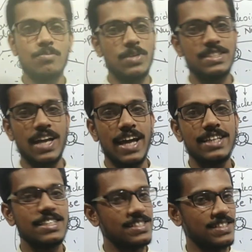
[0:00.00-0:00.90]
Please
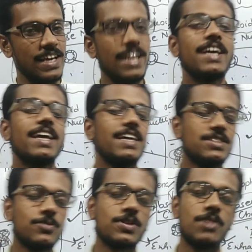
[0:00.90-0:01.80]
like, share and
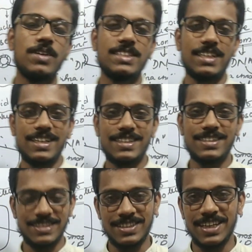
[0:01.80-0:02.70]
subscribe my channel.
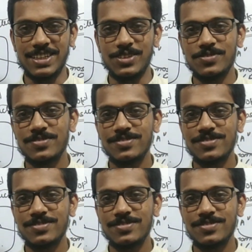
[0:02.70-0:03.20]
Thank you.